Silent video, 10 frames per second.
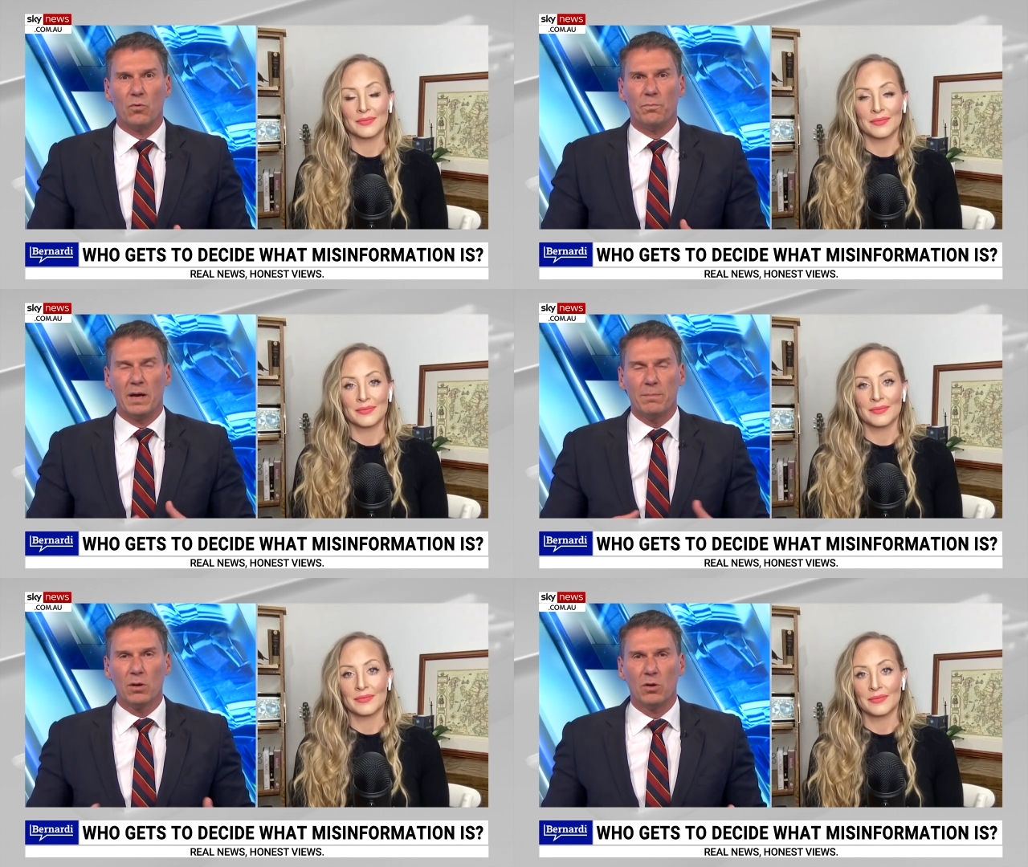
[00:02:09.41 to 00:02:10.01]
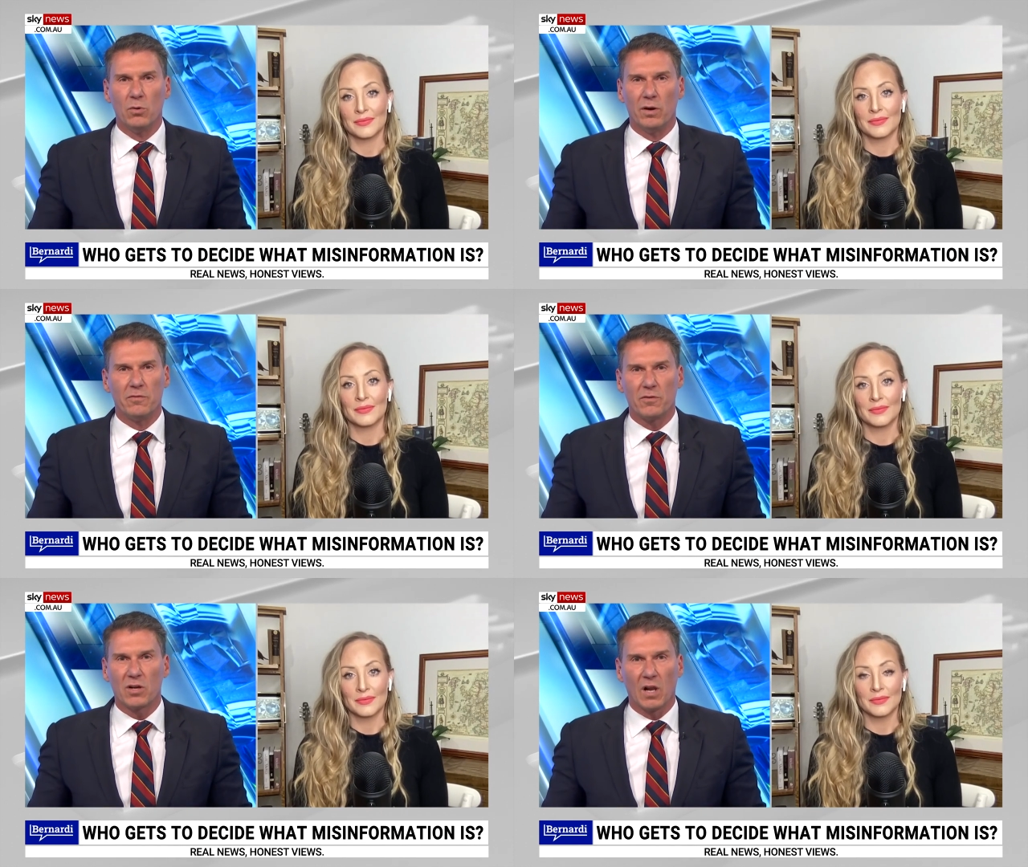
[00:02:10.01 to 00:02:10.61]
Speaker 1: people who
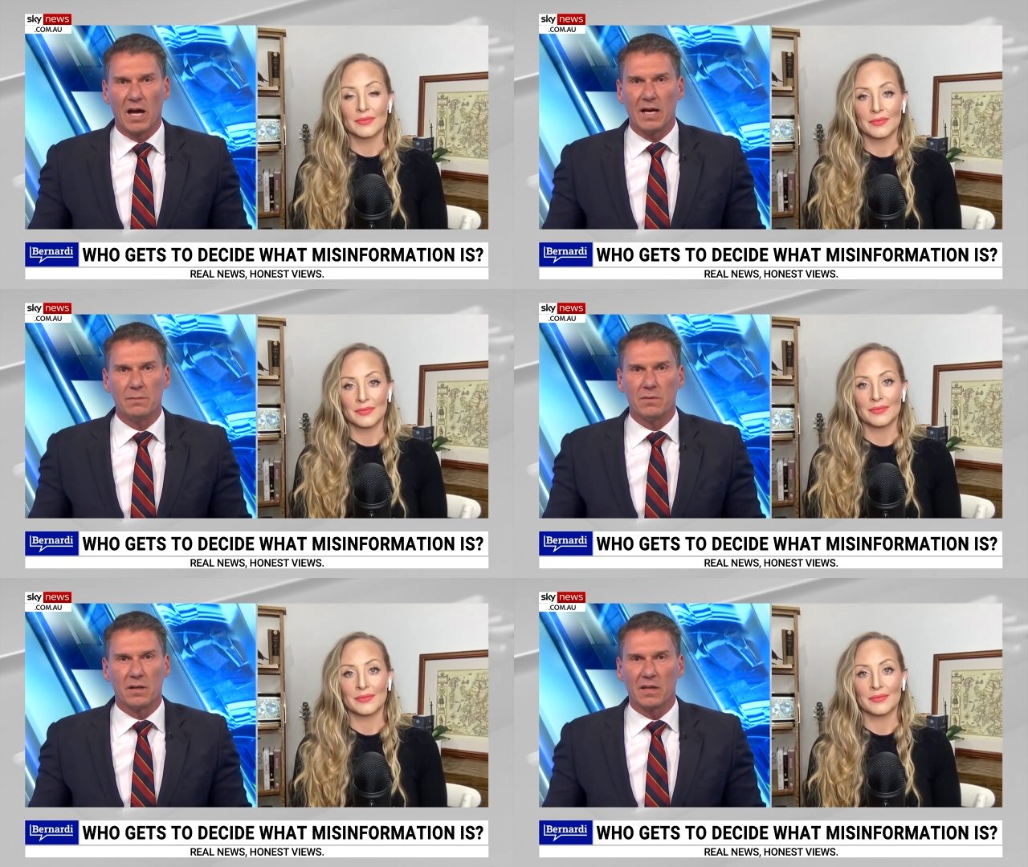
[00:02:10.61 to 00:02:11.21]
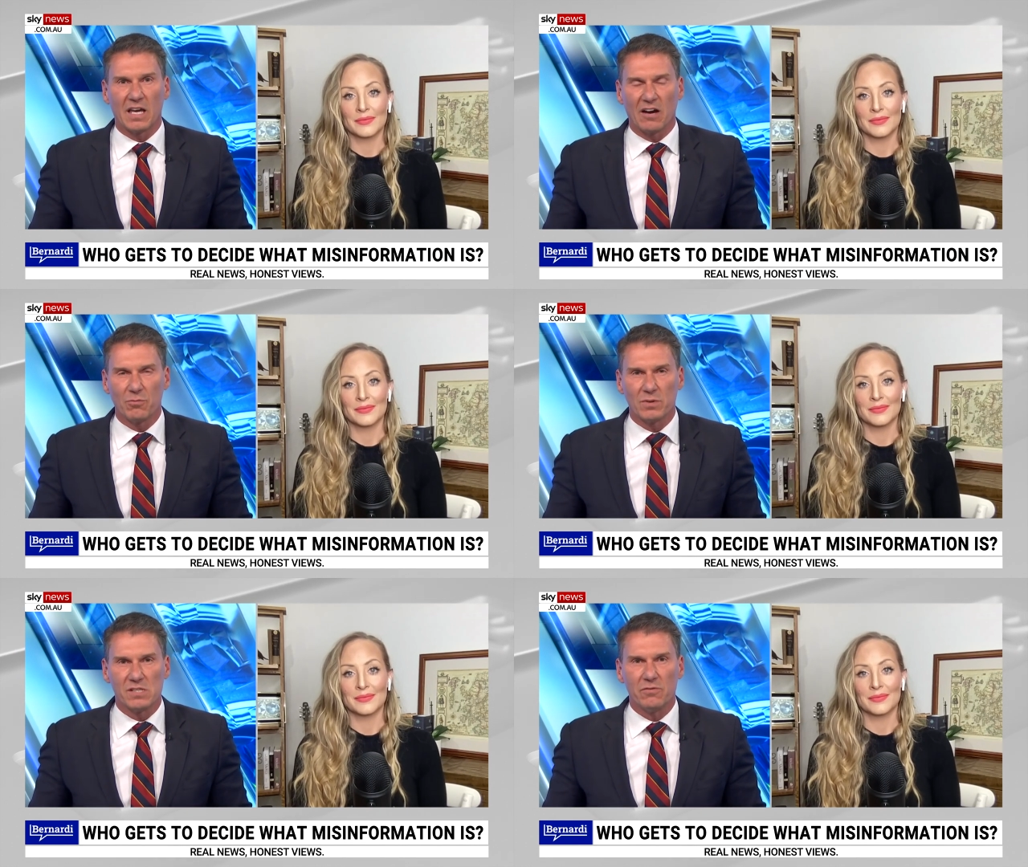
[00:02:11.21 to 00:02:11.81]
have claimed that the
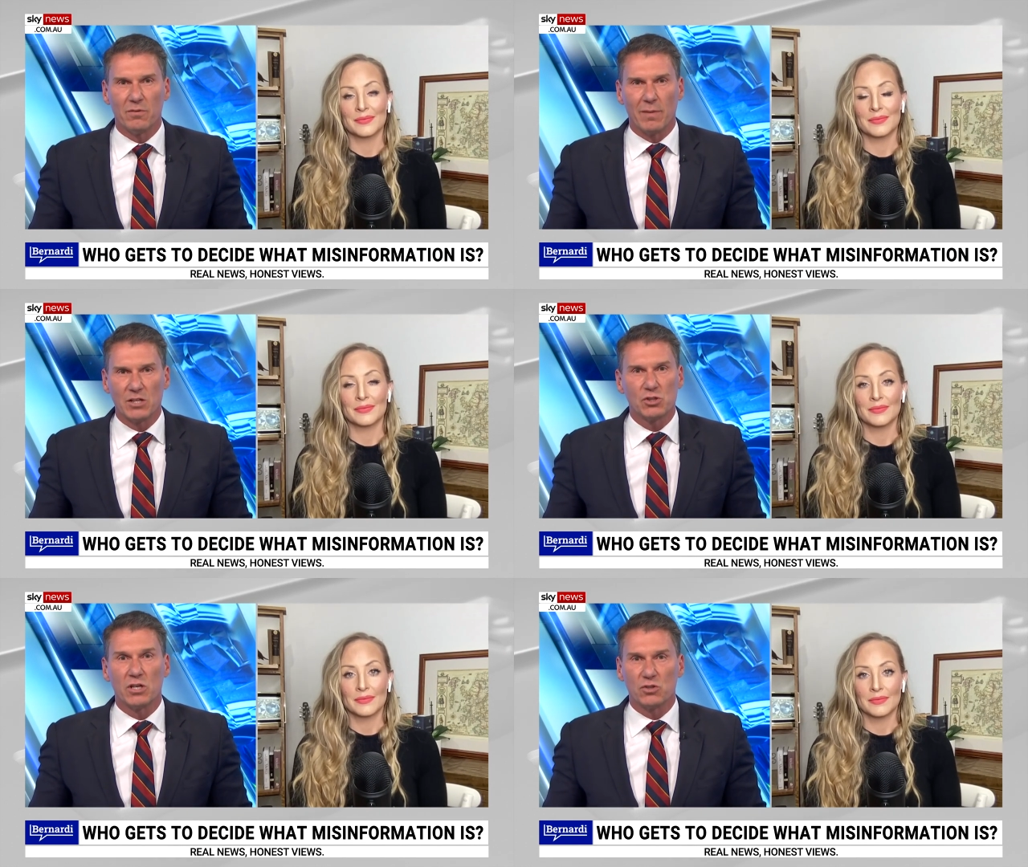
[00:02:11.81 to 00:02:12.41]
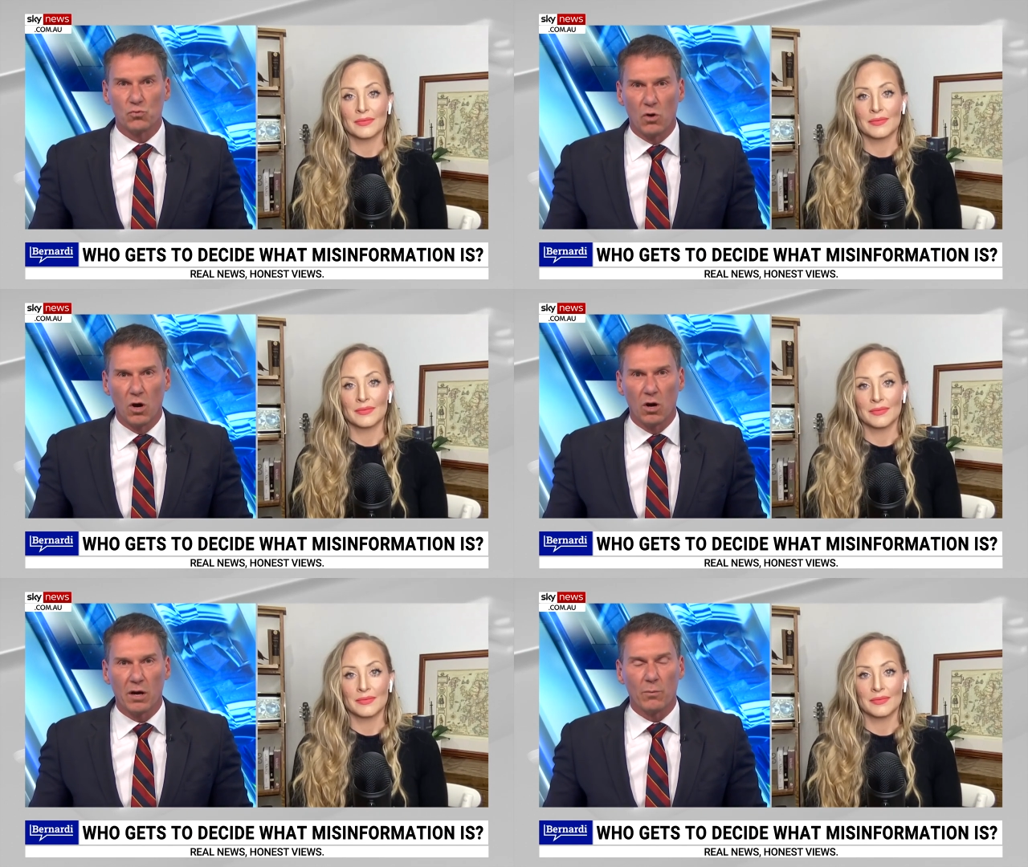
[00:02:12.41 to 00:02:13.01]
government's information is
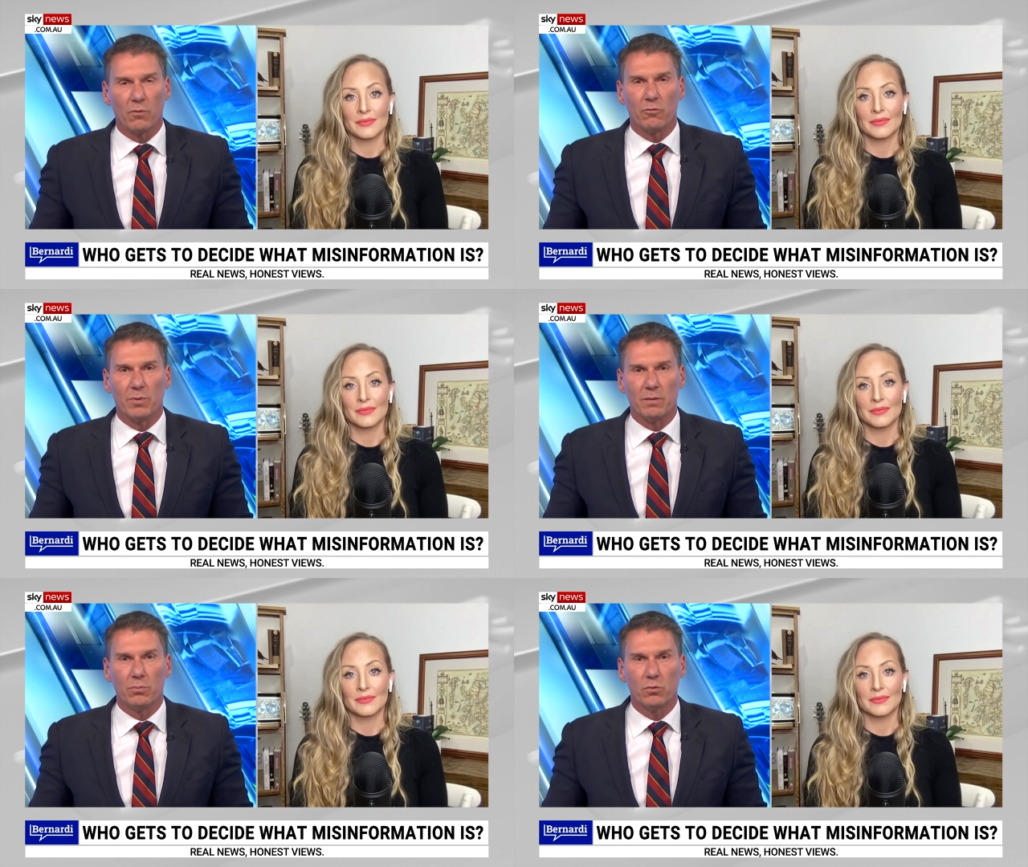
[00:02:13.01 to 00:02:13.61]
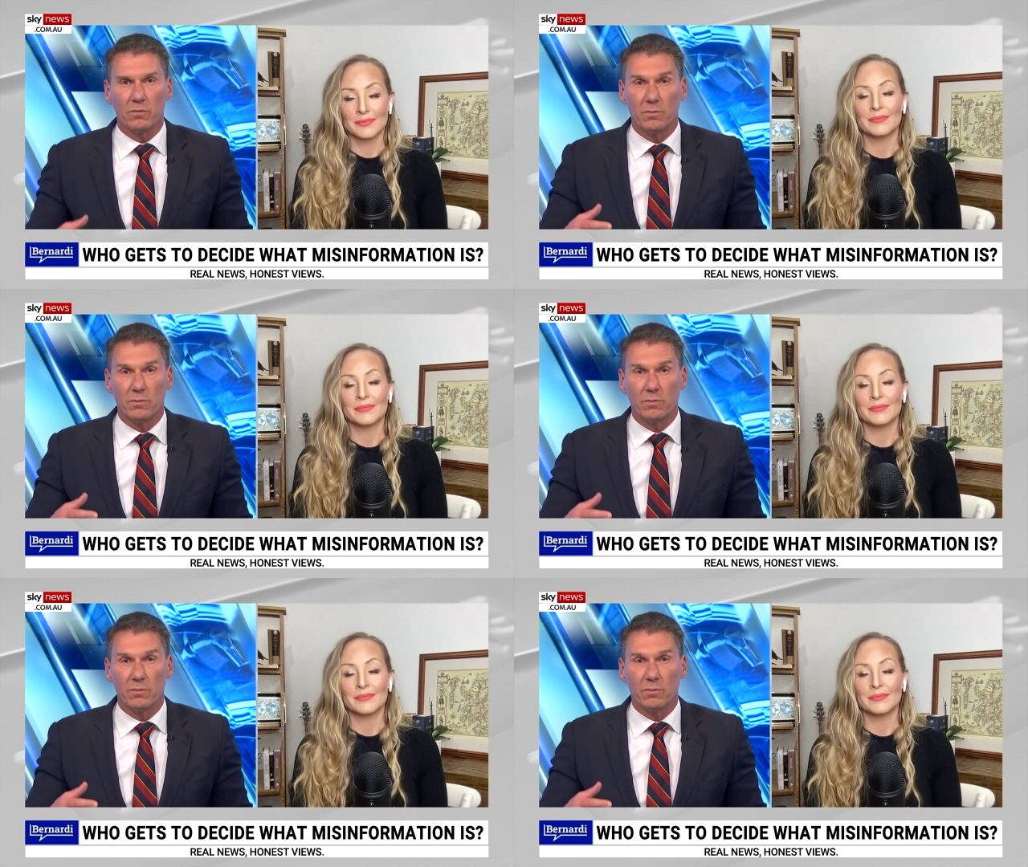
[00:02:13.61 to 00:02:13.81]
wrong and what been put,